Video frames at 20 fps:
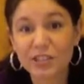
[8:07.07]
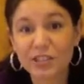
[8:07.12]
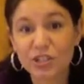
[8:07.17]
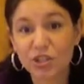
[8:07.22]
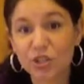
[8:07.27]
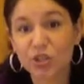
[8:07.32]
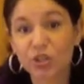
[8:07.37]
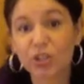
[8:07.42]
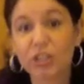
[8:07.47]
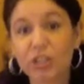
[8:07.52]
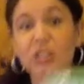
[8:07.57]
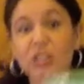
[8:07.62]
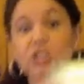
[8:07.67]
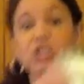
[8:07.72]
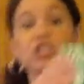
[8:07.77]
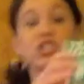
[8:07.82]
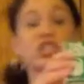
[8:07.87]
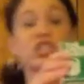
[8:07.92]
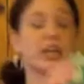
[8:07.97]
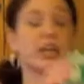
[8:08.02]
and so you can
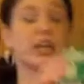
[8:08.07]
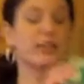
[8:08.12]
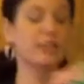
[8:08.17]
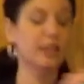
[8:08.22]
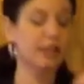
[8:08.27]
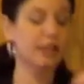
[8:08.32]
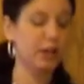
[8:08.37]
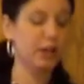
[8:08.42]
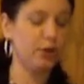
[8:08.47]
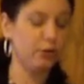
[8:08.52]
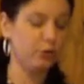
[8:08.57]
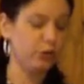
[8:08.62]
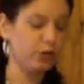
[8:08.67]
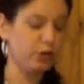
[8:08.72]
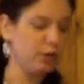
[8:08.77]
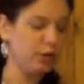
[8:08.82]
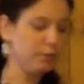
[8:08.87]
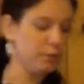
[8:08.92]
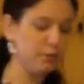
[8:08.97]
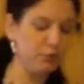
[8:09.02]
check that out
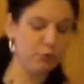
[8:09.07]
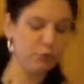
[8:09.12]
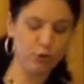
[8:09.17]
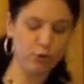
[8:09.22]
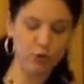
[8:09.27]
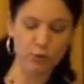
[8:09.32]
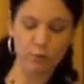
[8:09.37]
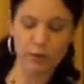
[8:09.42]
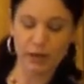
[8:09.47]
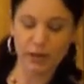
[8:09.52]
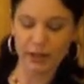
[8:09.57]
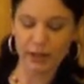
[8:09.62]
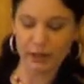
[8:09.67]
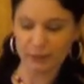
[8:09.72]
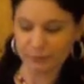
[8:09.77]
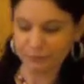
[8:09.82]
before you buy it.